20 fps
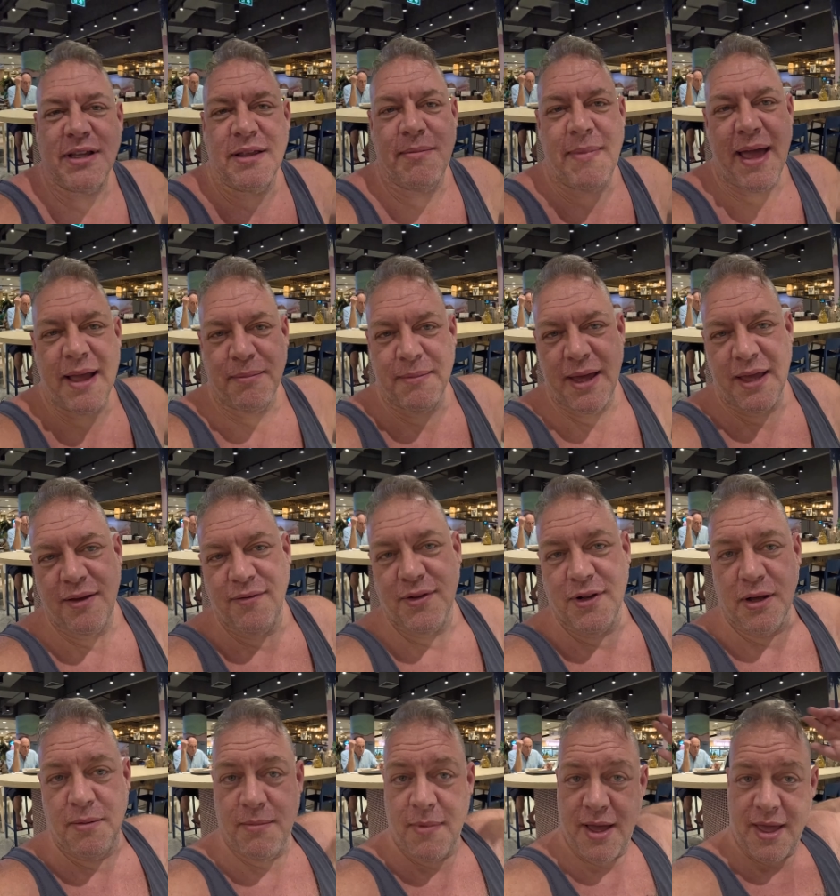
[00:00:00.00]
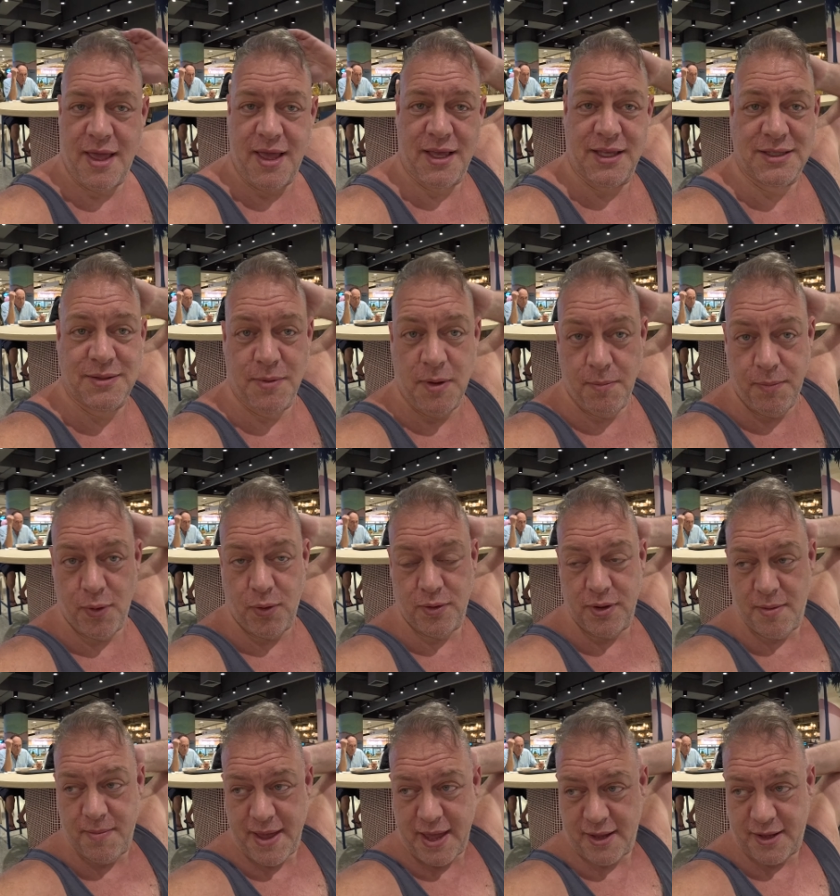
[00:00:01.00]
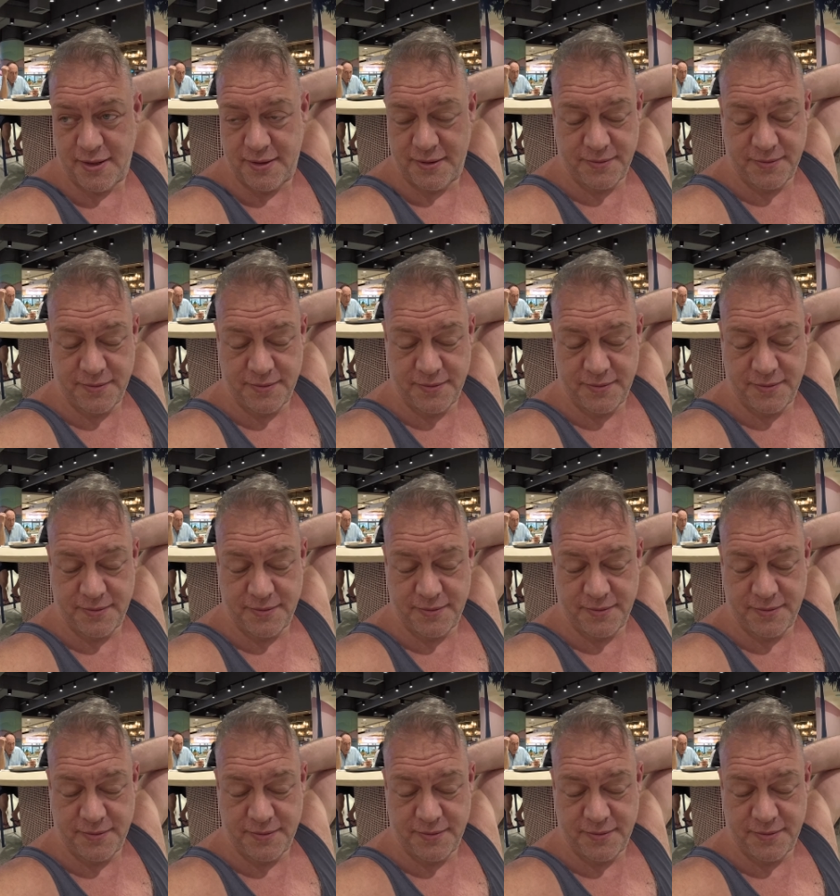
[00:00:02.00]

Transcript: at the back, mate. Look at my hair, it's a bit bald at the back.